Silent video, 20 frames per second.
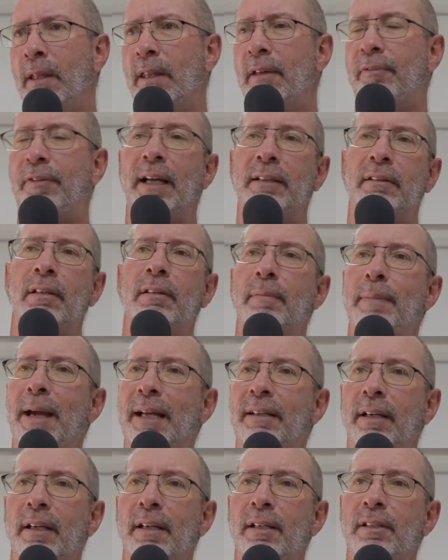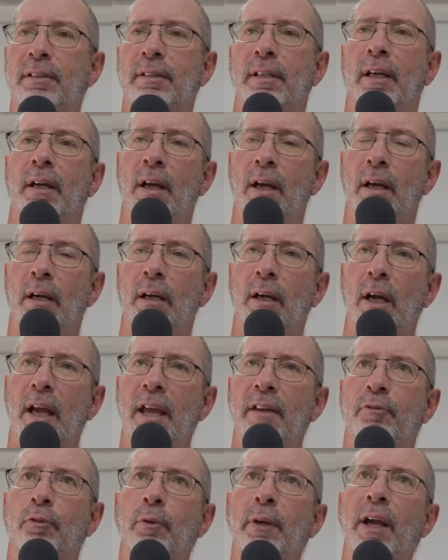The fact of the matter is,
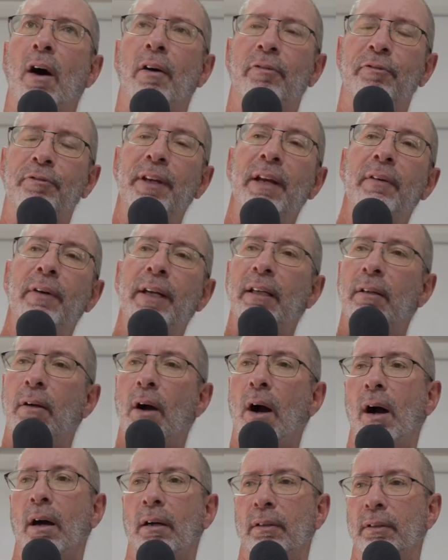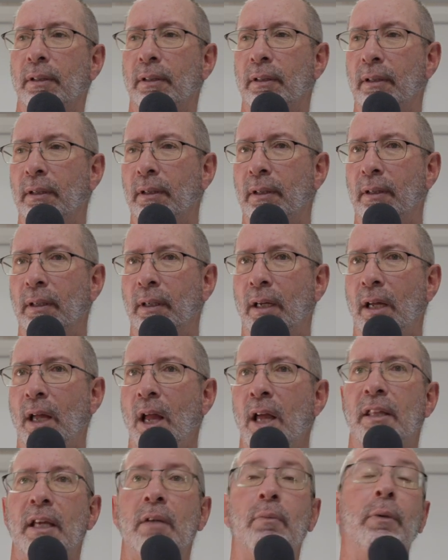if we are fearing God,
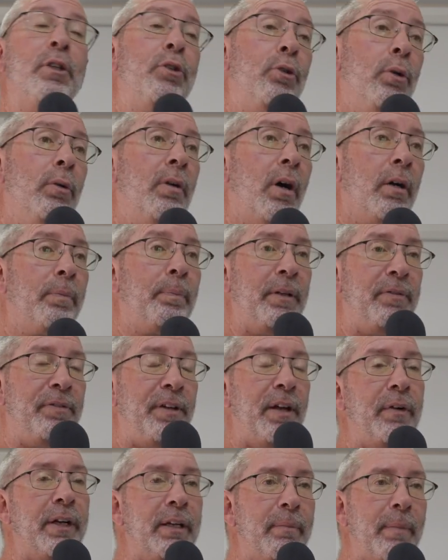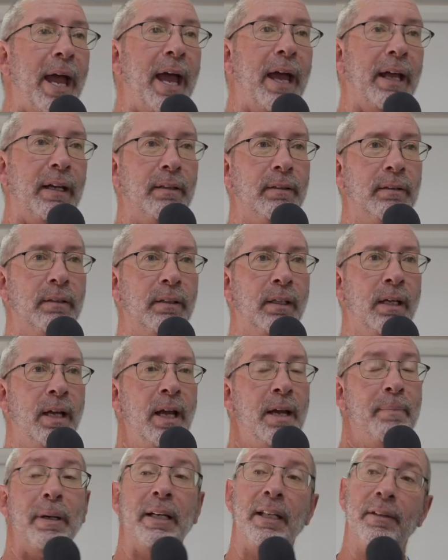then we should not be fearing man.
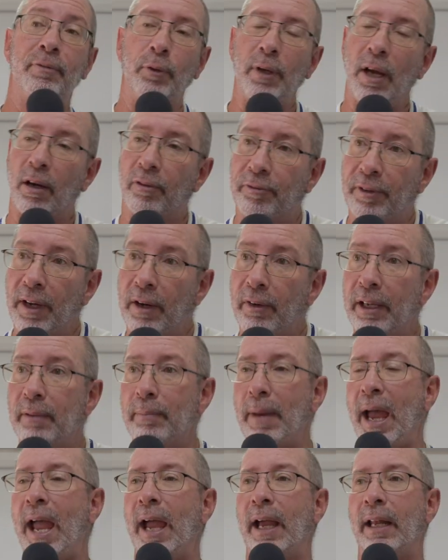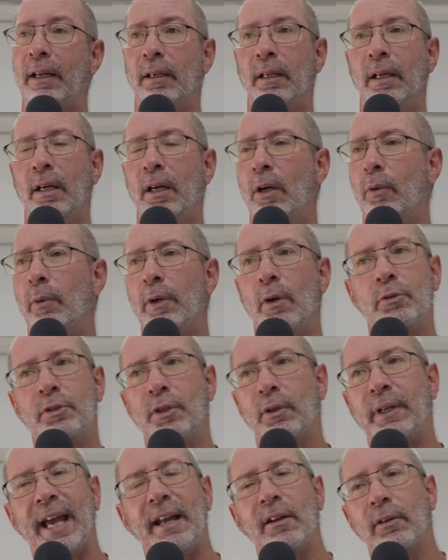But if we are fearing man, we
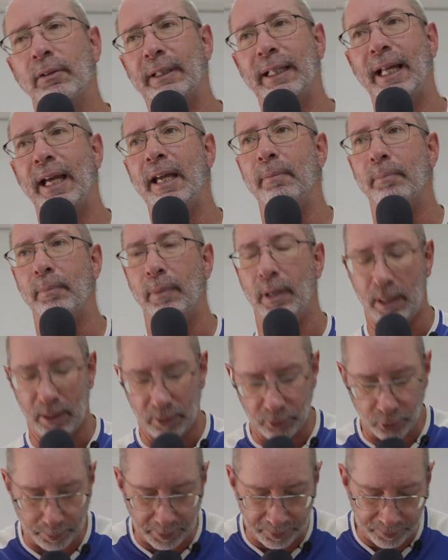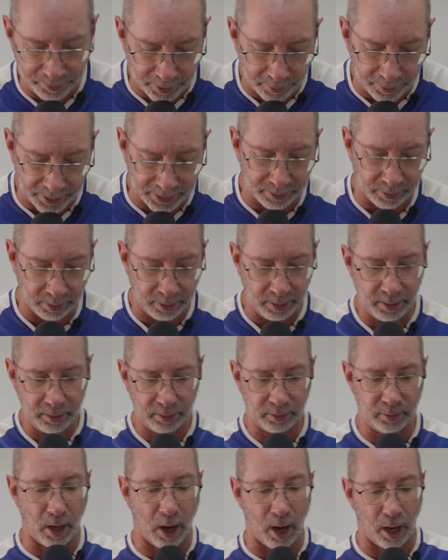also cannot claim to be fearing
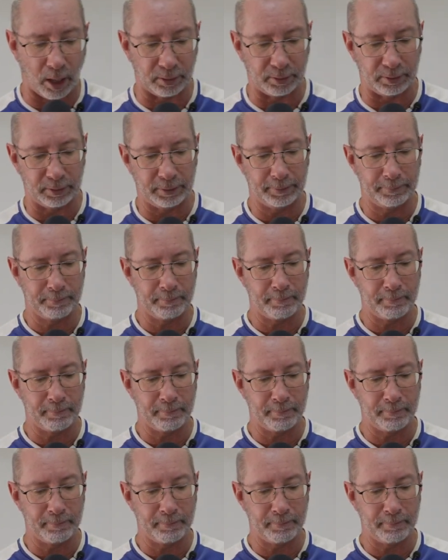God.